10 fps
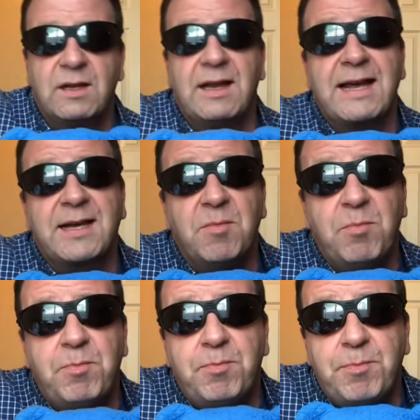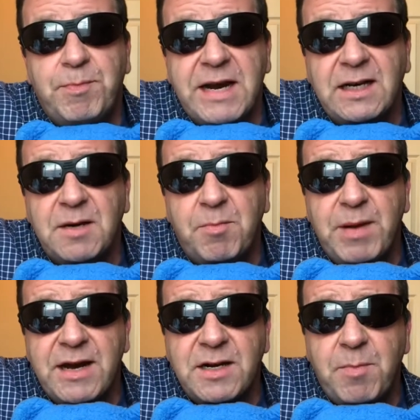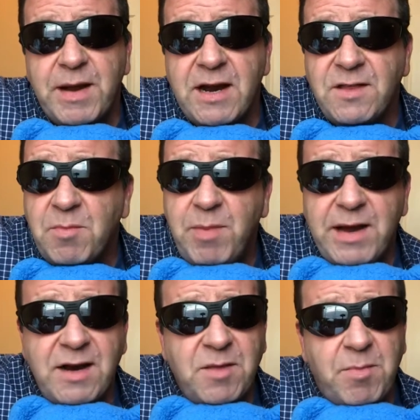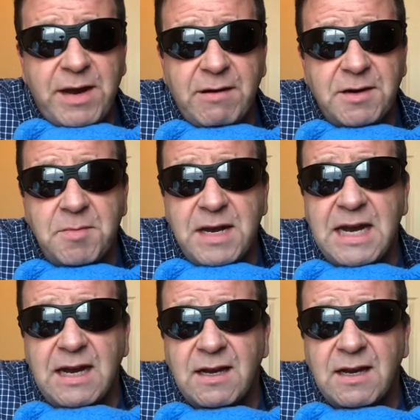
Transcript: I can barely bear to bear the bear the bear in me.